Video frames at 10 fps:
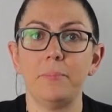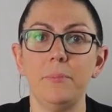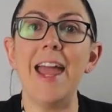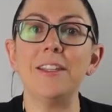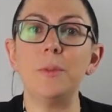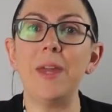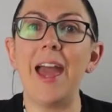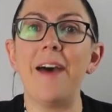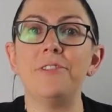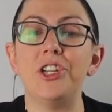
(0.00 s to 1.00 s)
Next, we
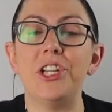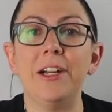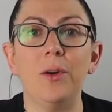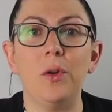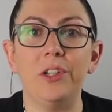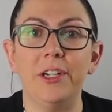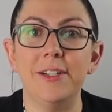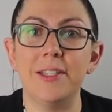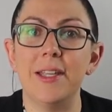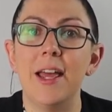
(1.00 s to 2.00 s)
have
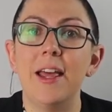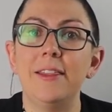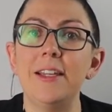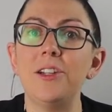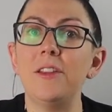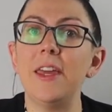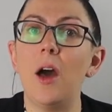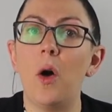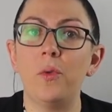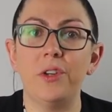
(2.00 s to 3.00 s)
shareholders. These are
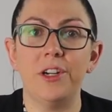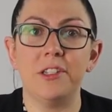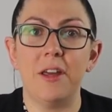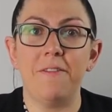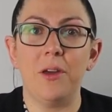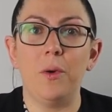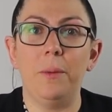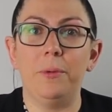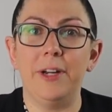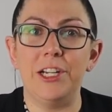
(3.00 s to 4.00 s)
the owners of the
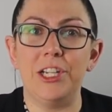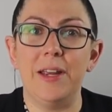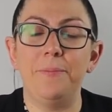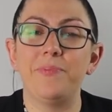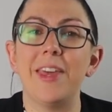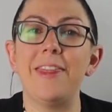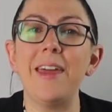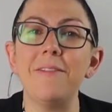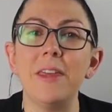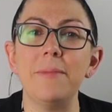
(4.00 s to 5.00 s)
corporation.
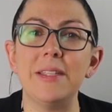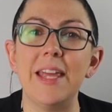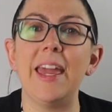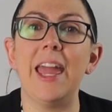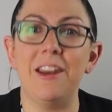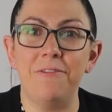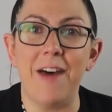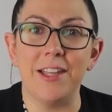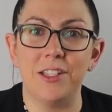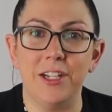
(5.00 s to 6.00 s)
Think of them as like
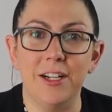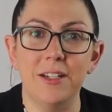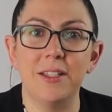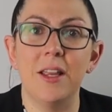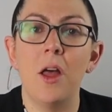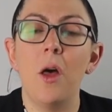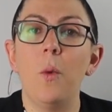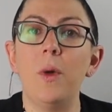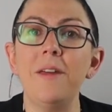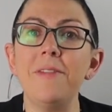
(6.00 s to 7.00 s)
investors.
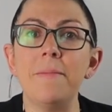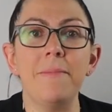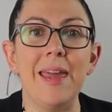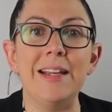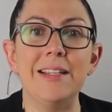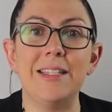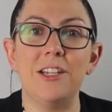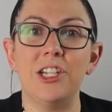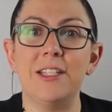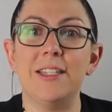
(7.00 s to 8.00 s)
One of the main
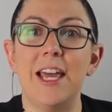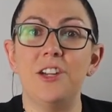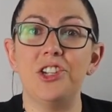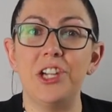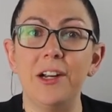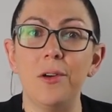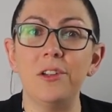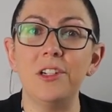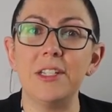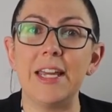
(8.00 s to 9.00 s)
decisions that
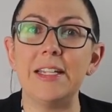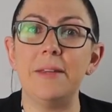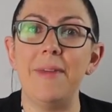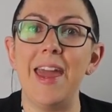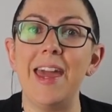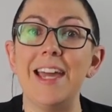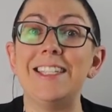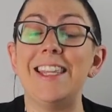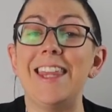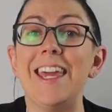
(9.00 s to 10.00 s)
shareholders get to make
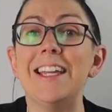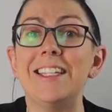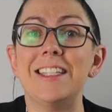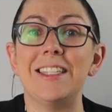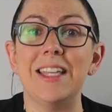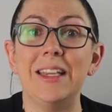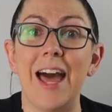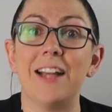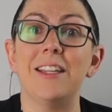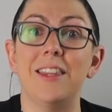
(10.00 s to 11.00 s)
is that they get to
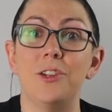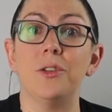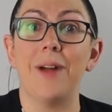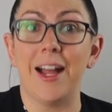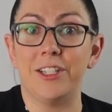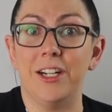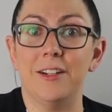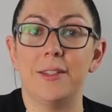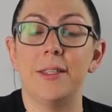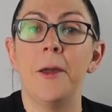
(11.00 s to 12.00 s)
select the
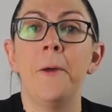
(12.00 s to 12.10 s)
directors.